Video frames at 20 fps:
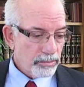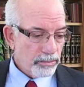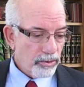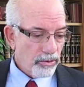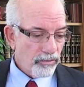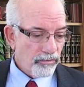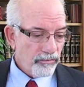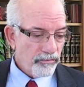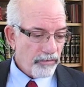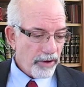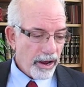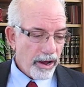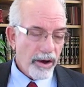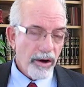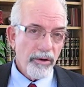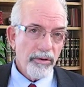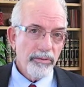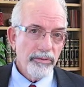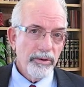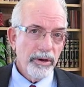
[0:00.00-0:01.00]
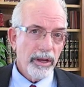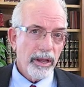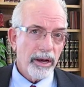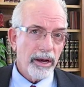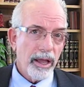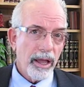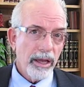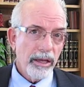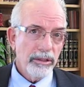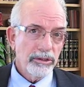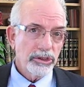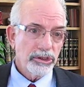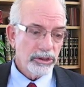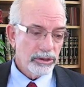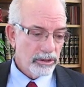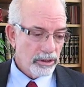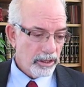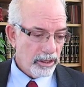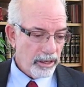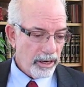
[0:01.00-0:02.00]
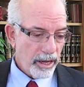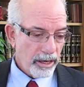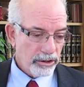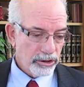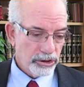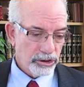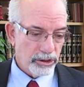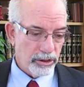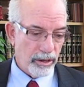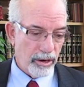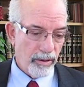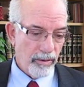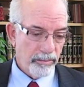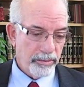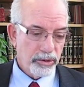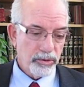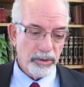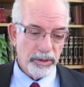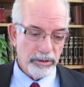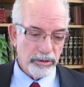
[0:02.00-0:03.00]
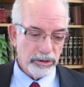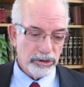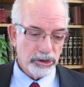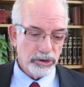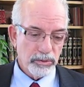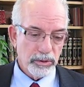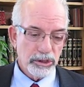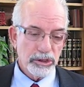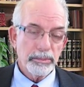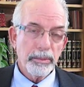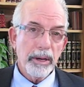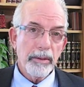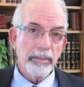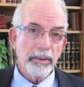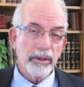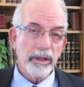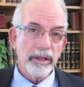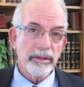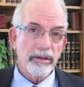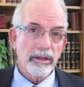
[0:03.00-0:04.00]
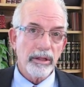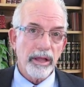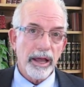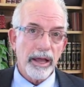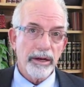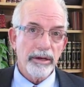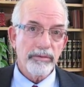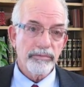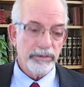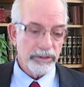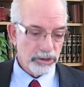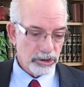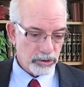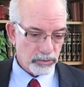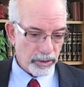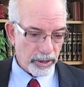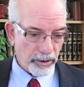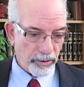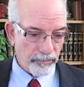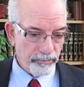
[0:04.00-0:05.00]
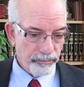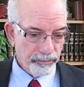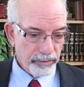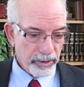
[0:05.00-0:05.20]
profound and ancient connection between the Jewish people and the land of Israel,